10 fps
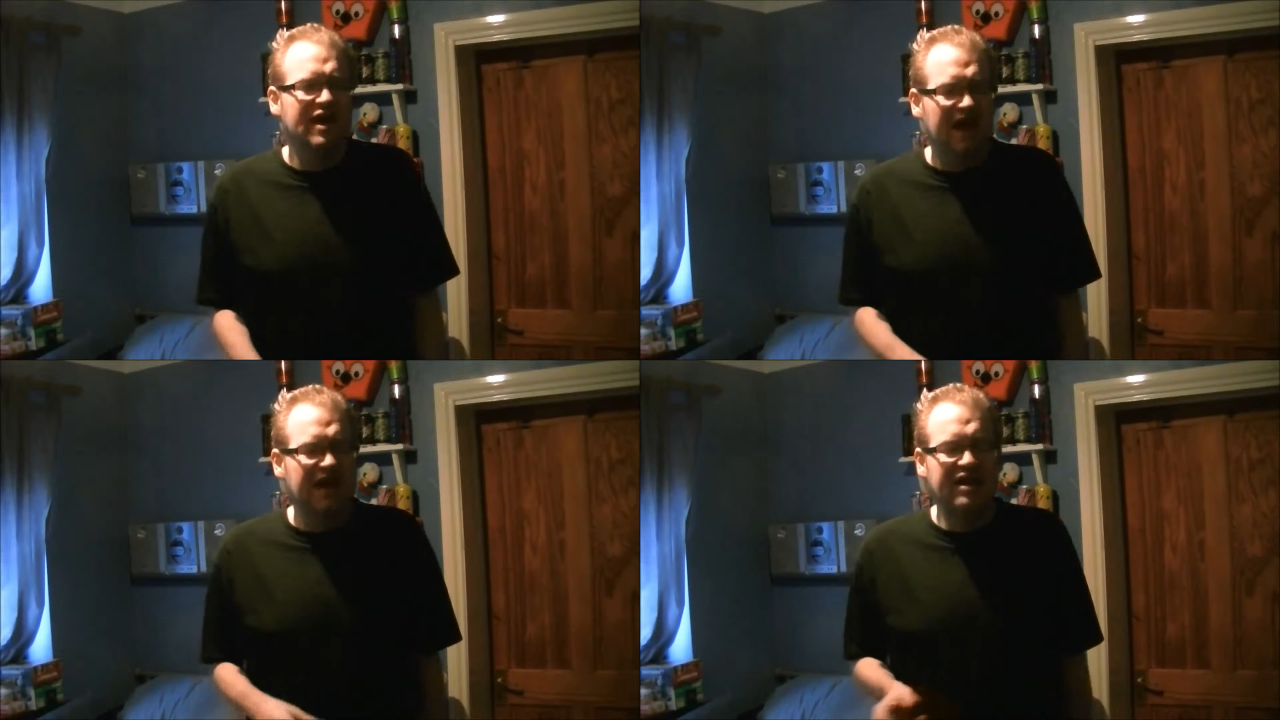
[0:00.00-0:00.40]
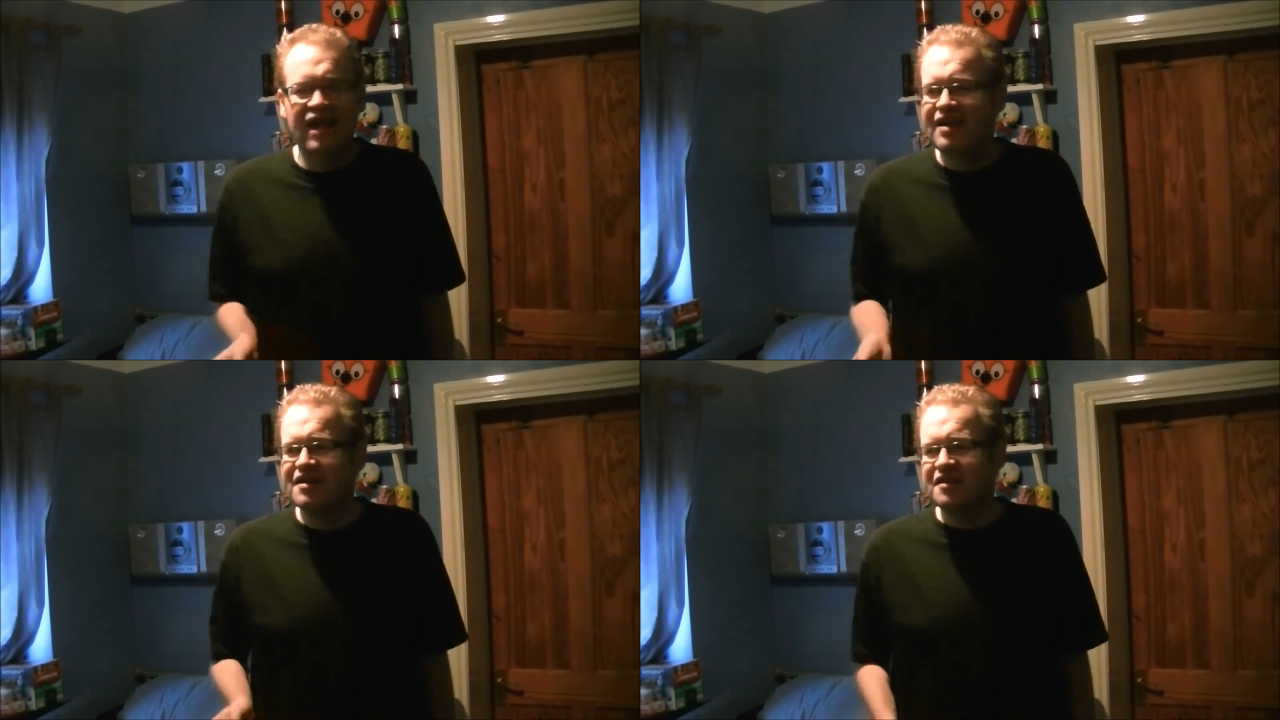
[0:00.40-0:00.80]
It
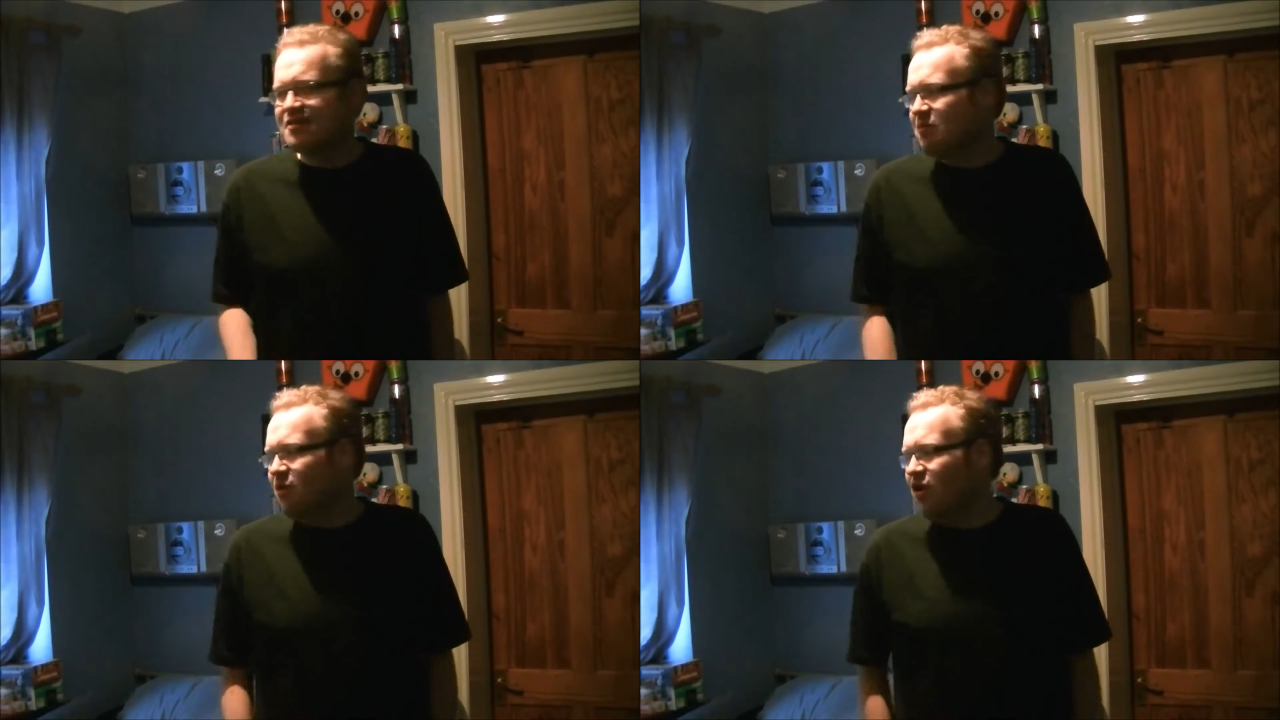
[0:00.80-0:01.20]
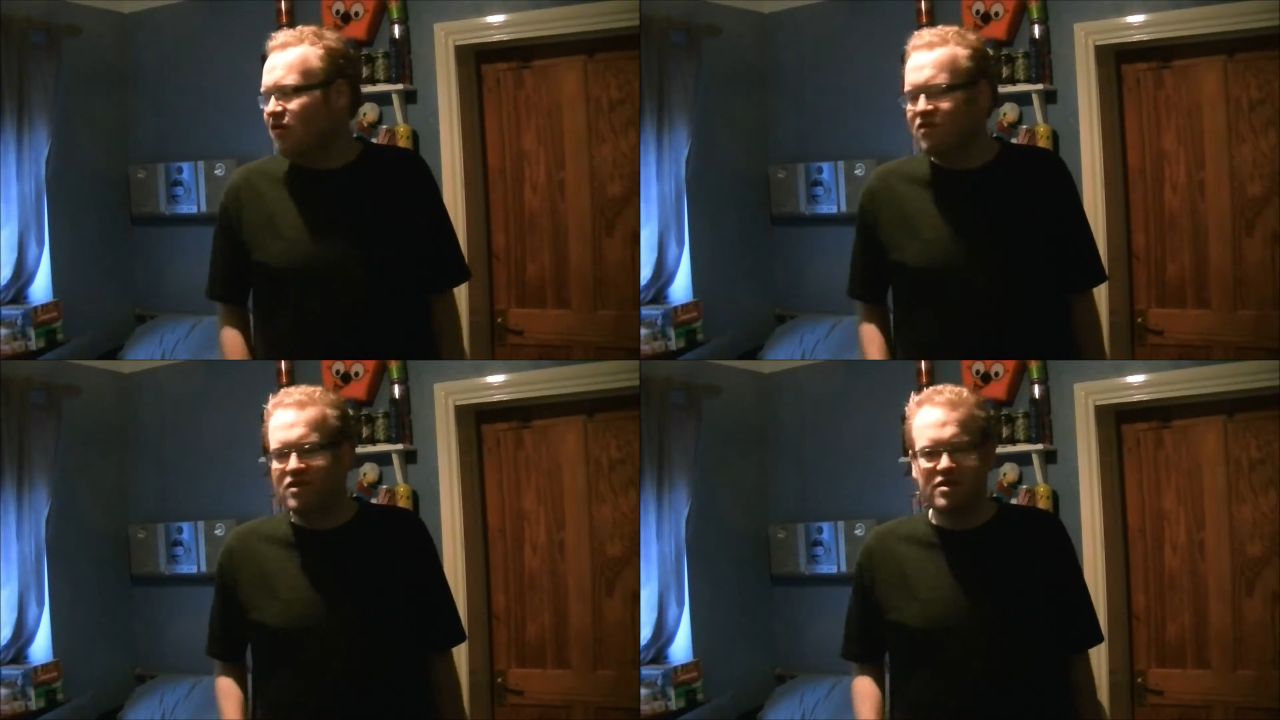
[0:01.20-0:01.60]
tastes more
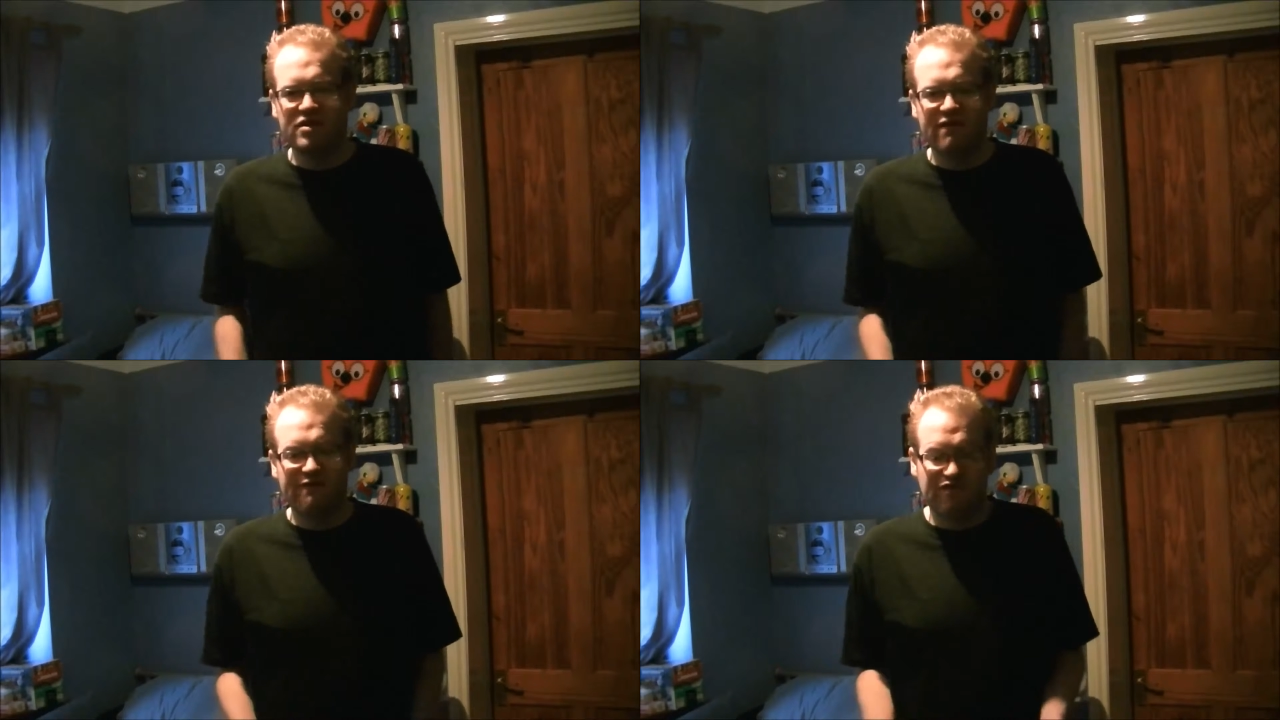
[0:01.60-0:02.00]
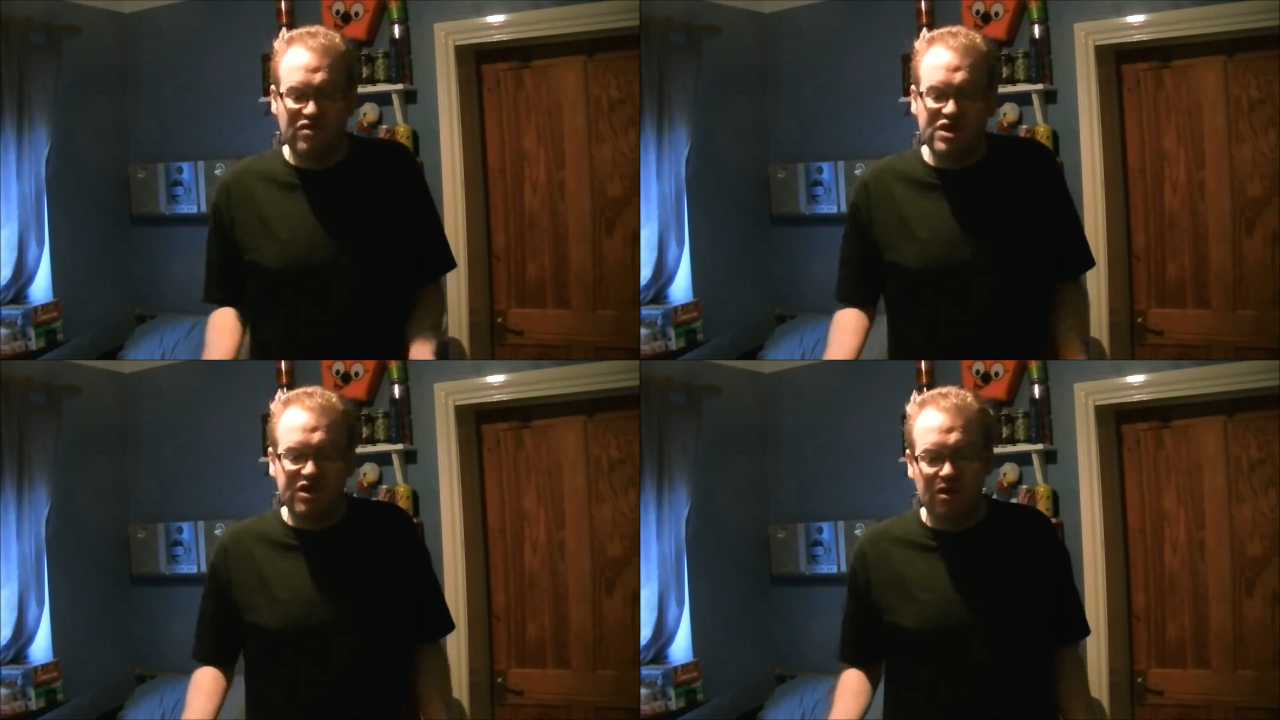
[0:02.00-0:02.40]
of a
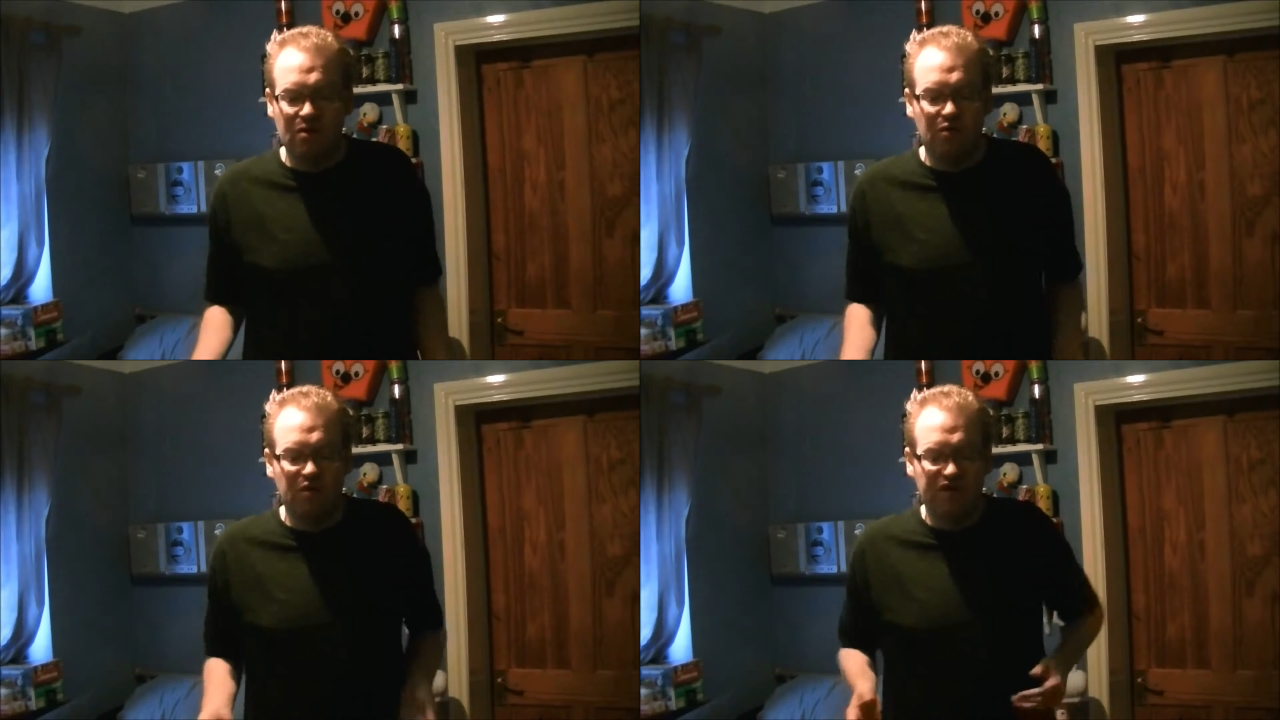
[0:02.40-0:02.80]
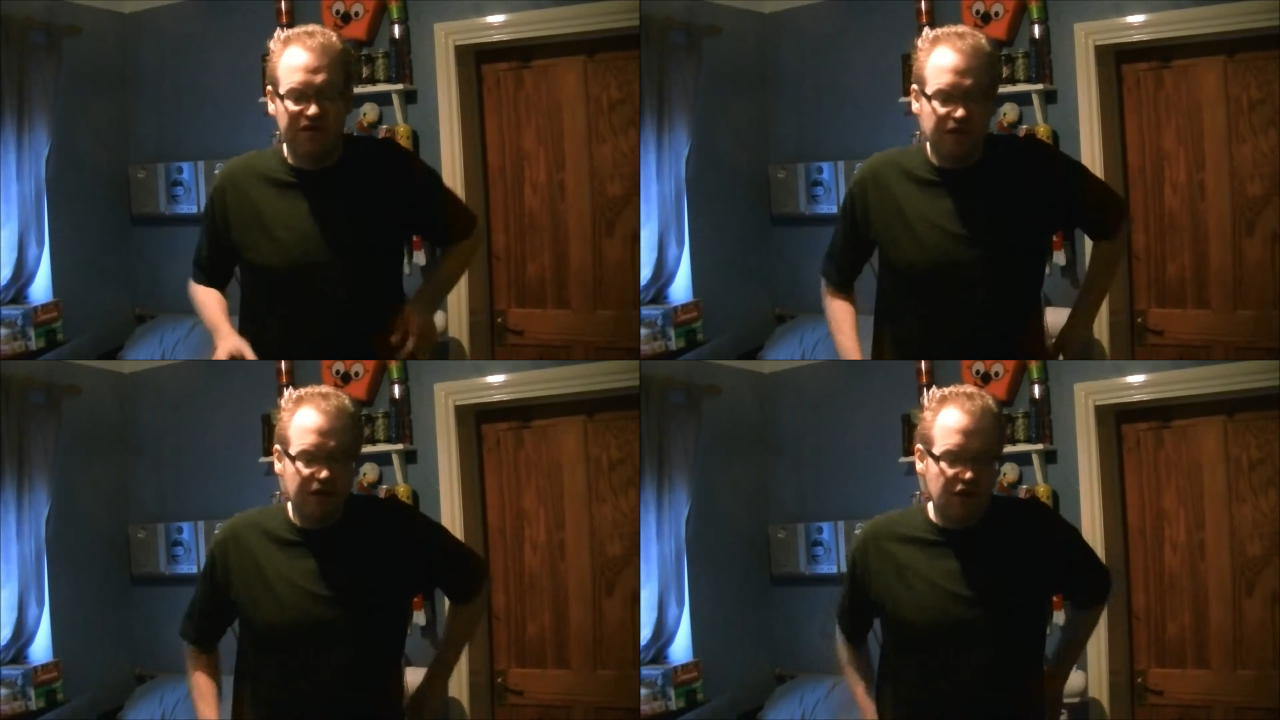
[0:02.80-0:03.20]
fruity Coke, which is